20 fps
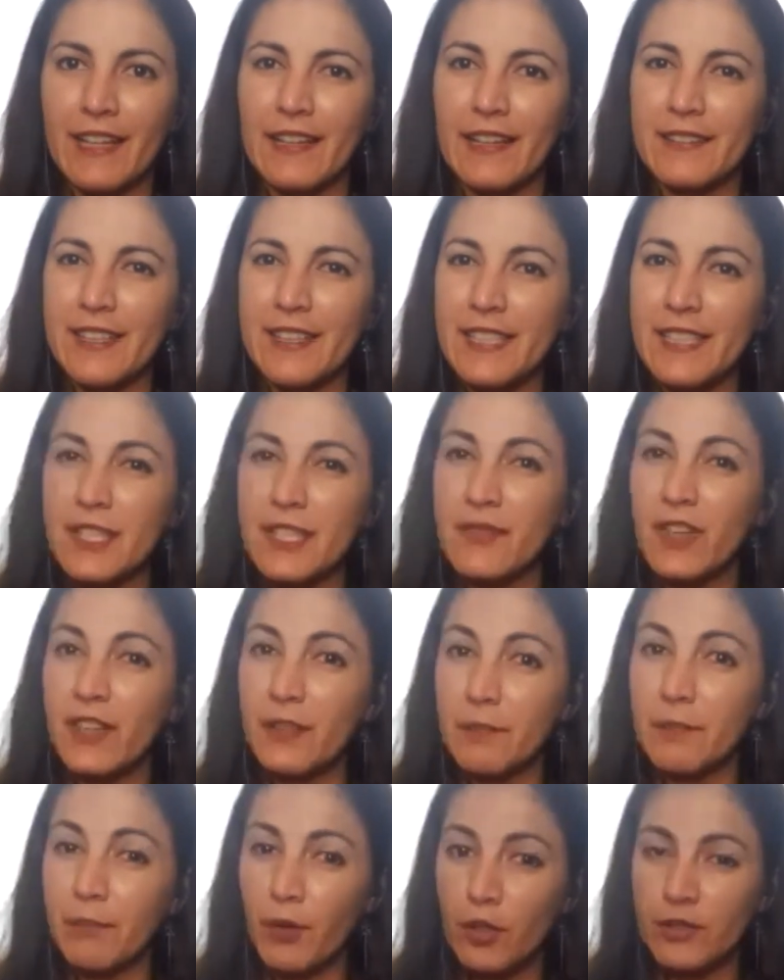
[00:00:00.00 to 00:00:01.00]
And this is very
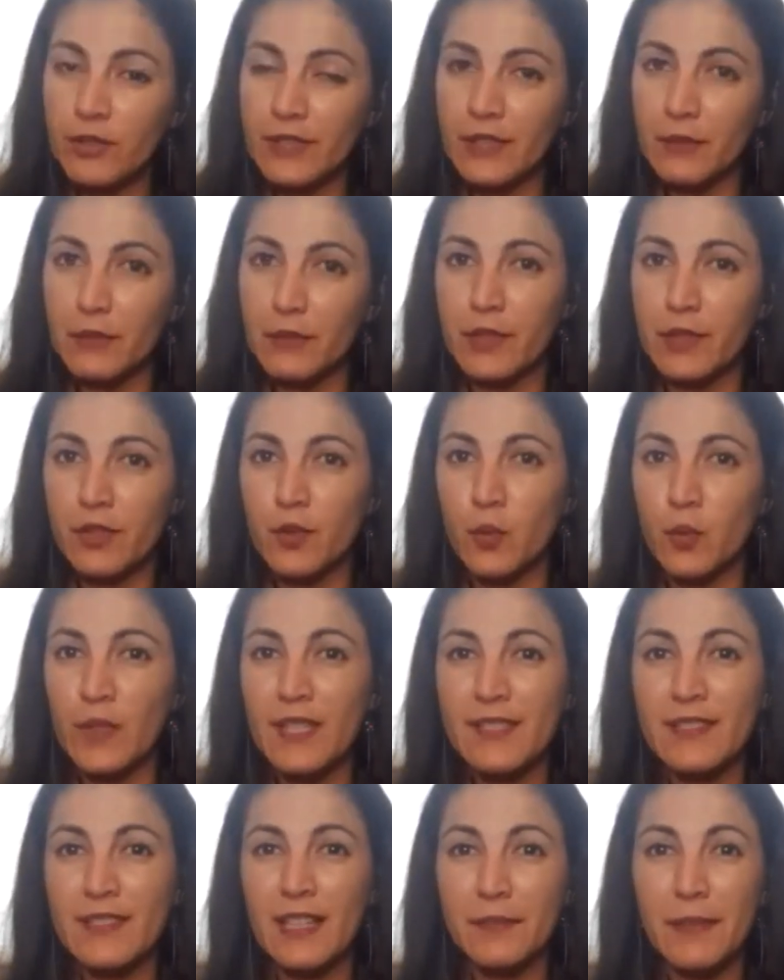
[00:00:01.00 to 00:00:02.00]
important, because we
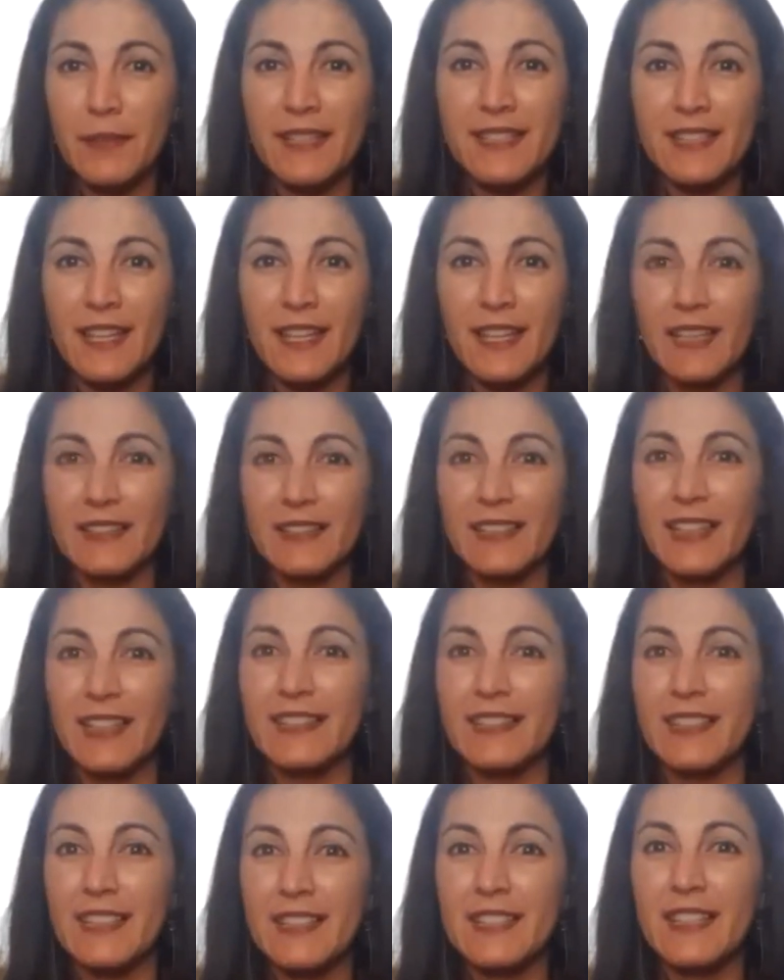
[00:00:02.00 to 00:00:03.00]
start by saying that
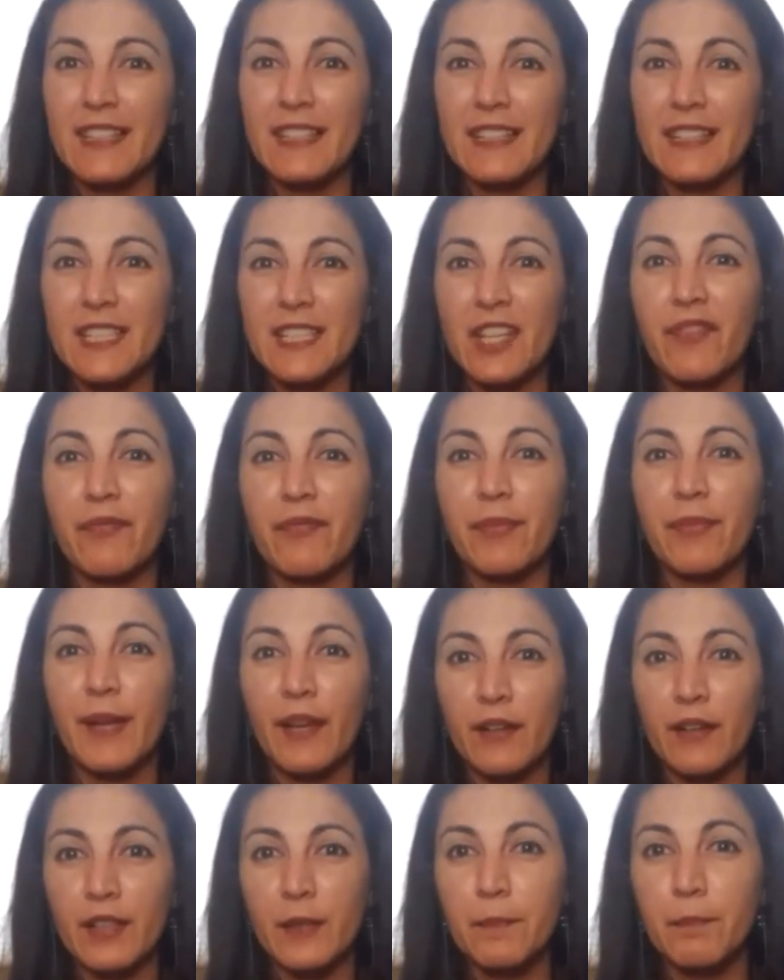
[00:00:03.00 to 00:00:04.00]
this is a
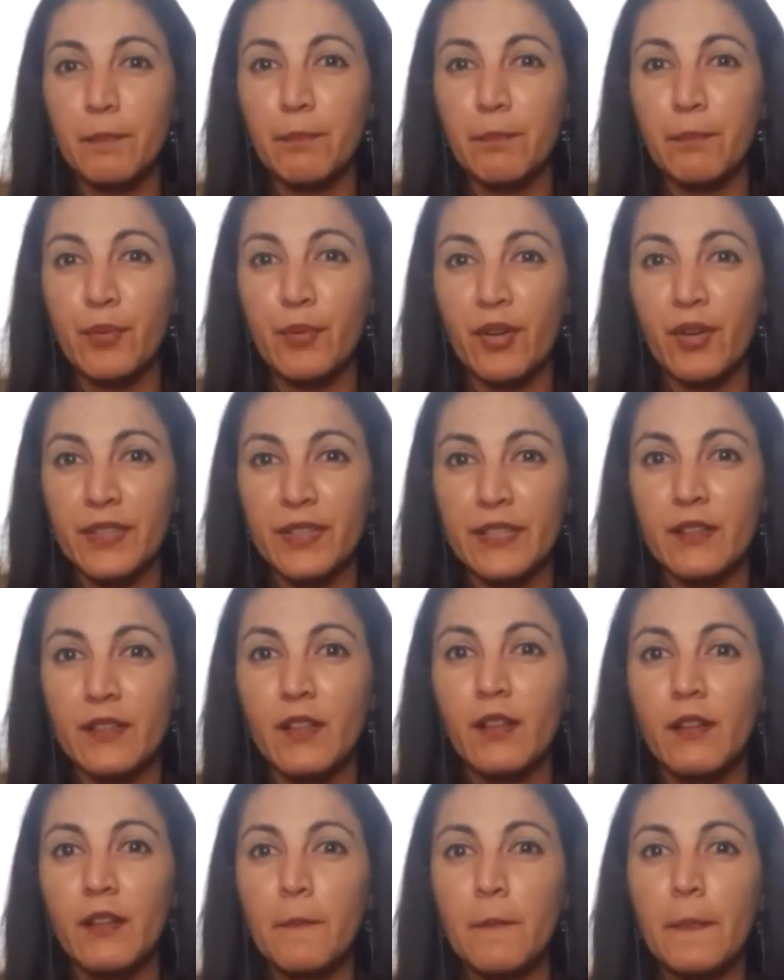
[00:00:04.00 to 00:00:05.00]
very
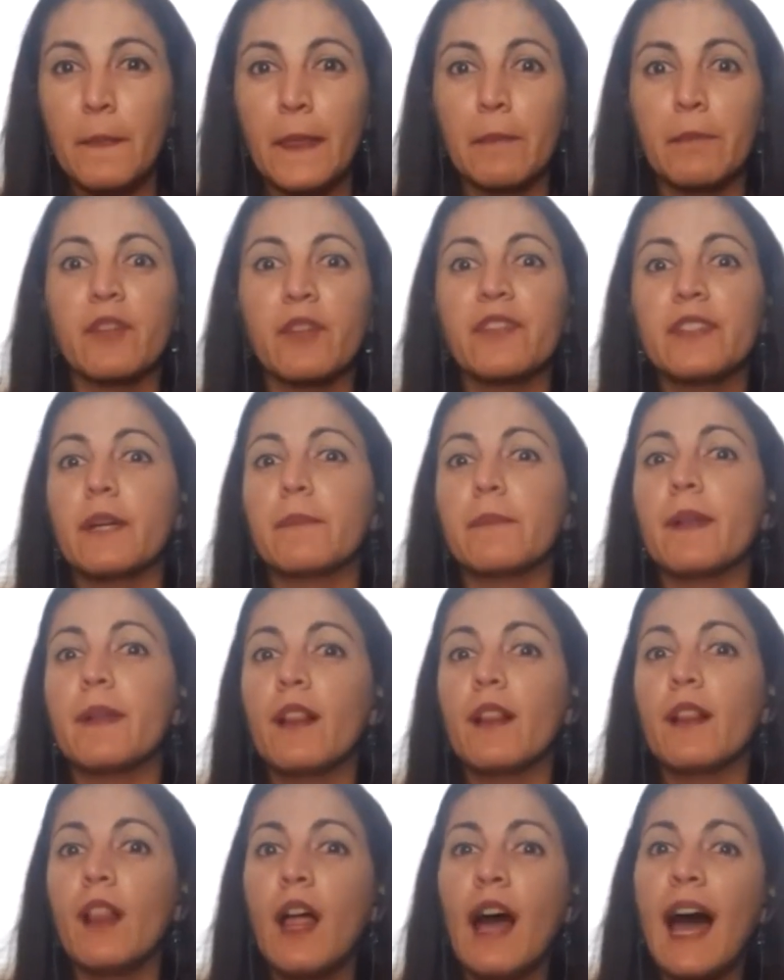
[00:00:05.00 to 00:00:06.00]

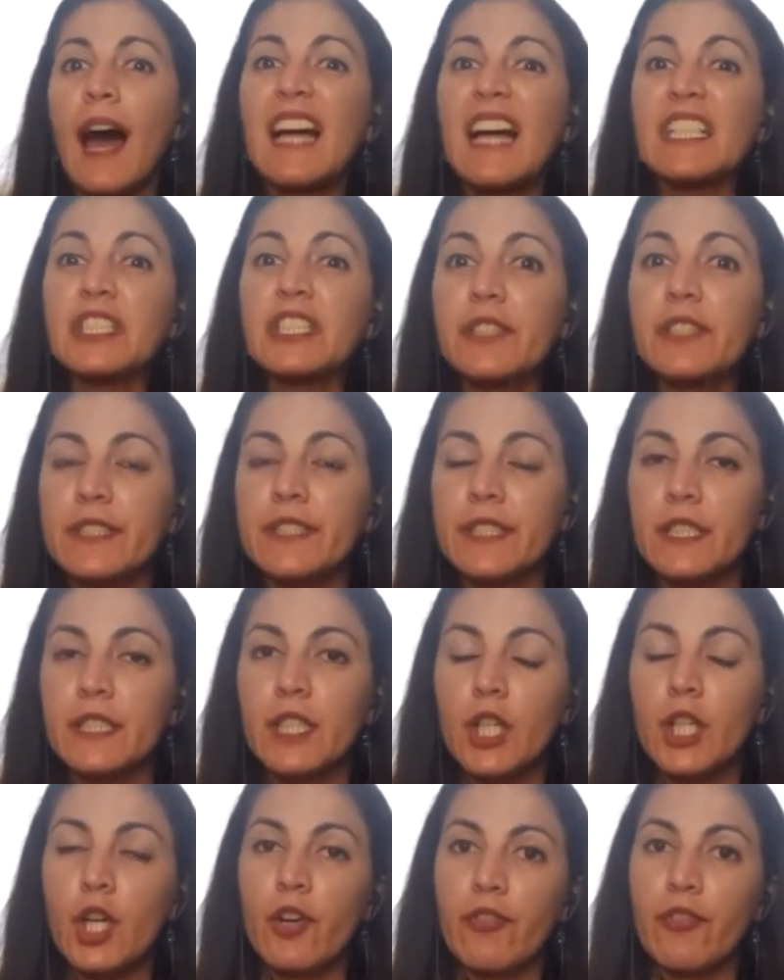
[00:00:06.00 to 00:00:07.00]
profitable activity
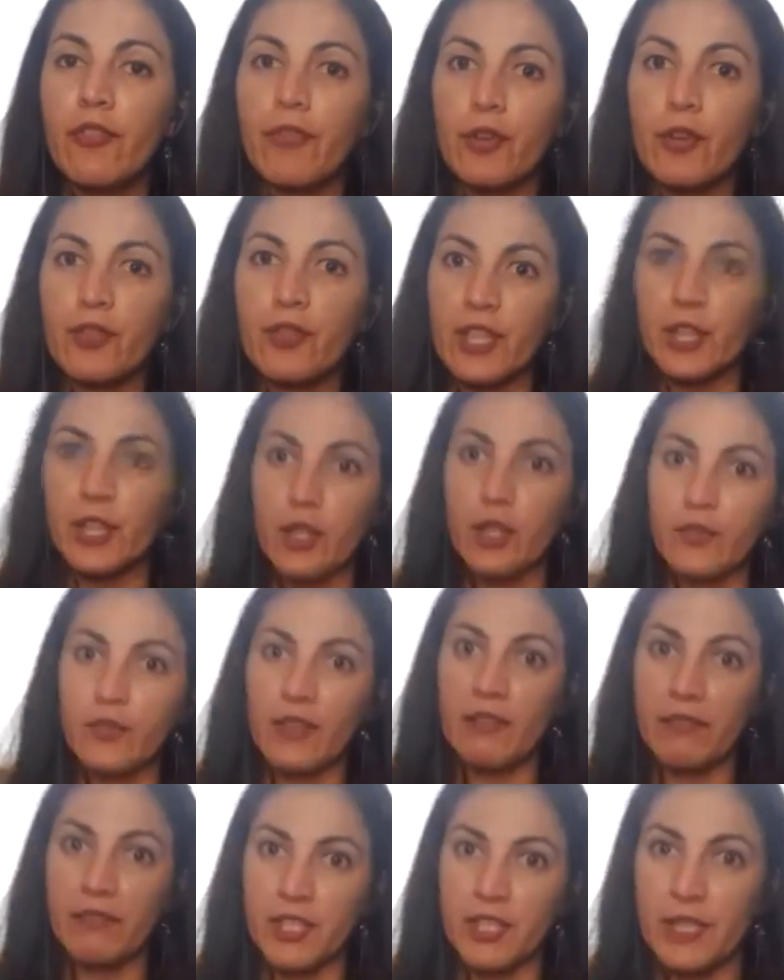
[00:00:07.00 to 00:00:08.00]
for the Cuban
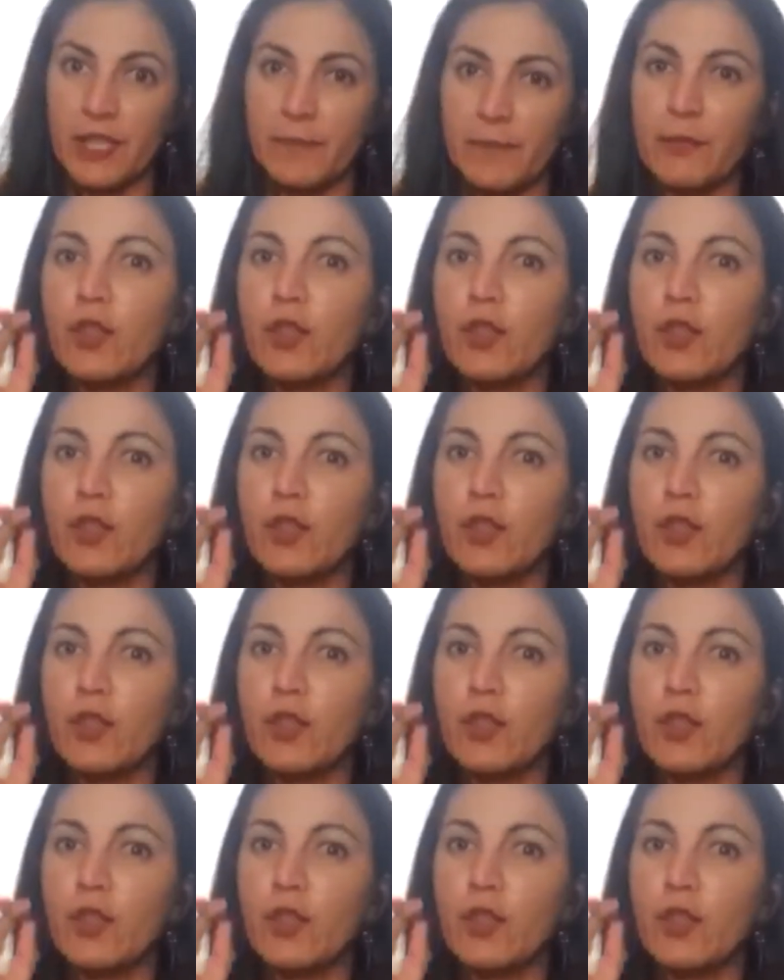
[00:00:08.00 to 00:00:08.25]
regime.